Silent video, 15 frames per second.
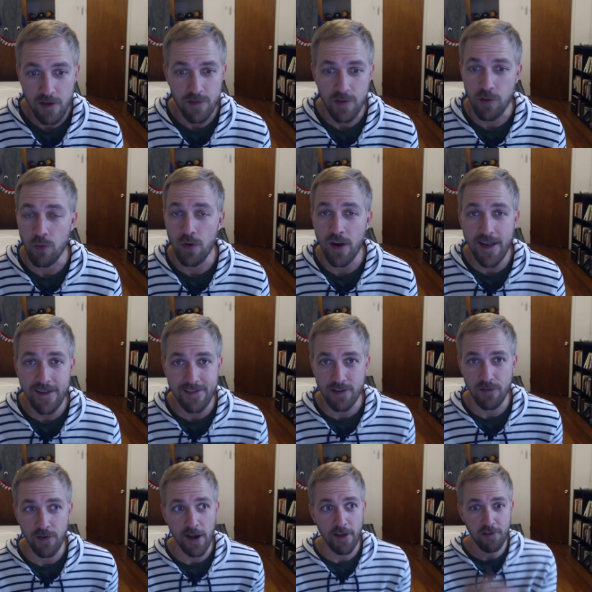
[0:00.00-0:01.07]
than the rest
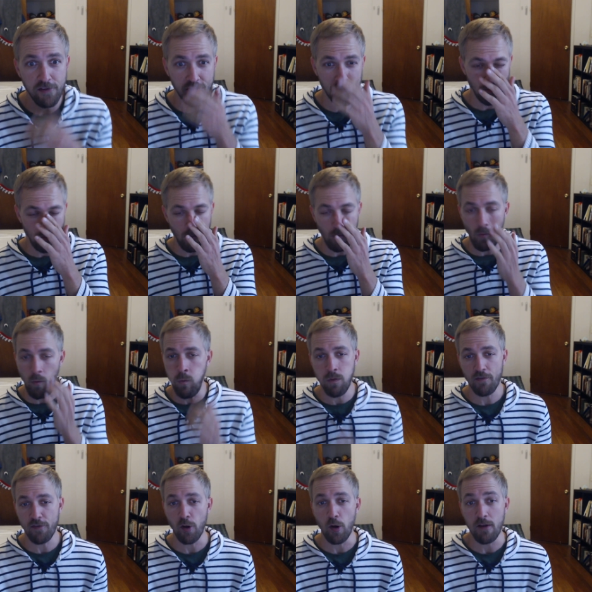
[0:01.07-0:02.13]
of us.
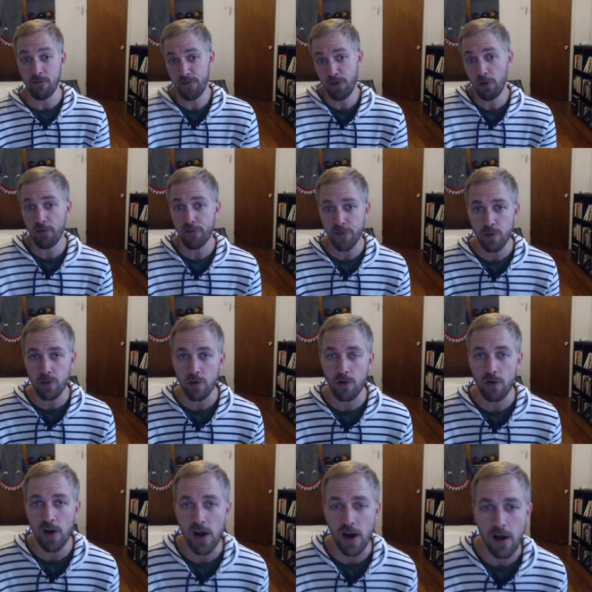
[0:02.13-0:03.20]
So it feels further
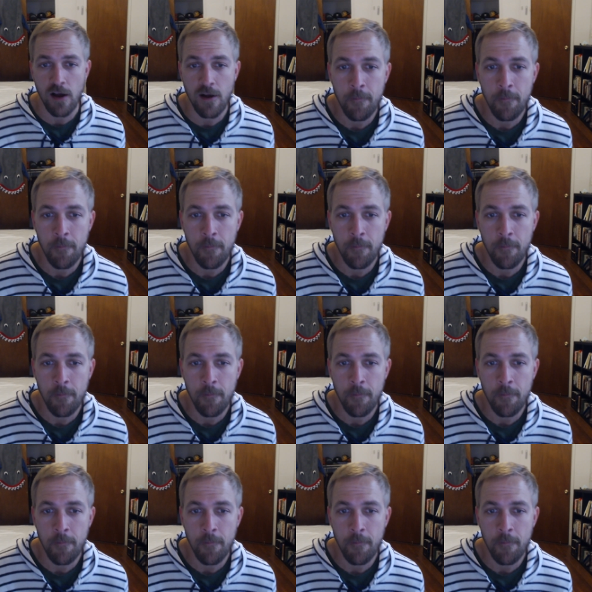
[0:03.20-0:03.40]
along.